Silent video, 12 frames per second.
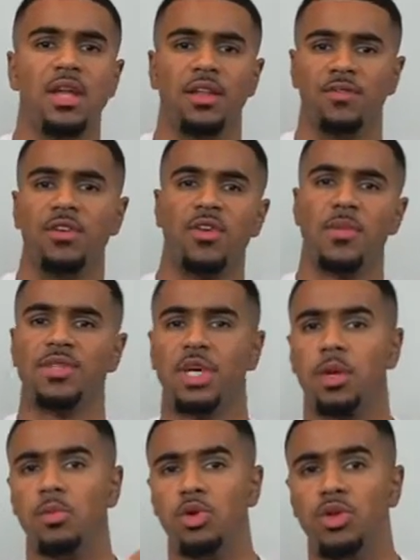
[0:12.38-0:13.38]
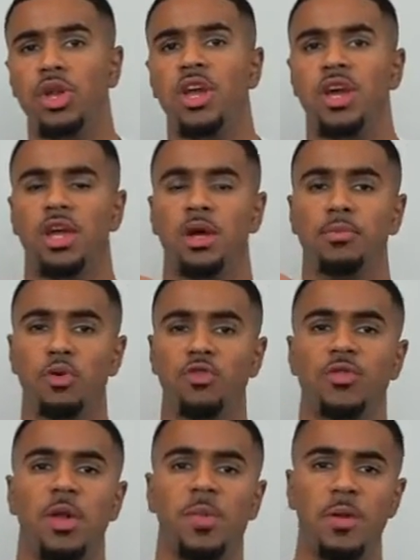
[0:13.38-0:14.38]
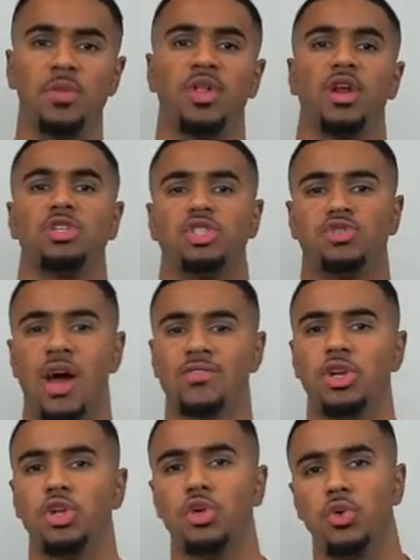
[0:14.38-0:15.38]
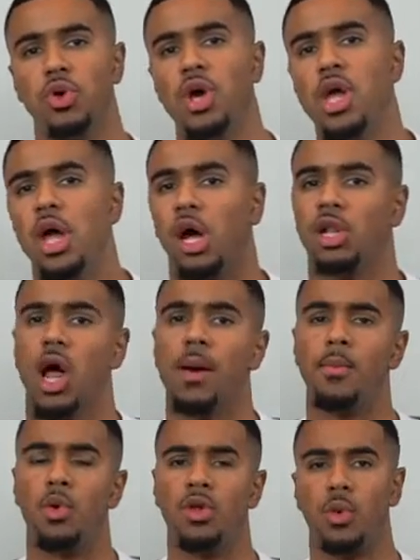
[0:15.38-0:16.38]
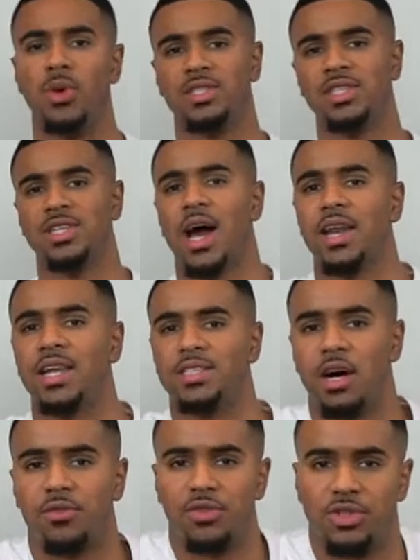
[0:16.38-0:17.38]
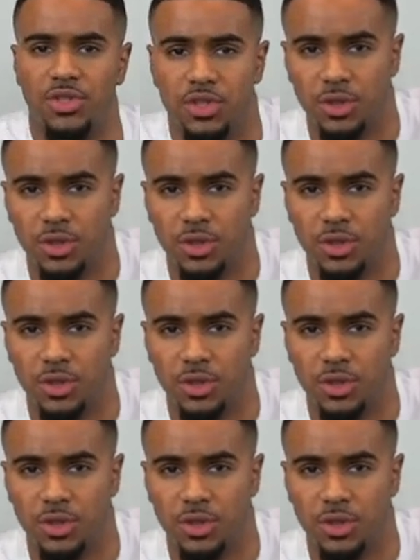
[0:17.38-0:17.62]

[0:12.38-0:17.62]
The VFAM is a community and a movement of people that are striving to do a lot more than what society is out for us to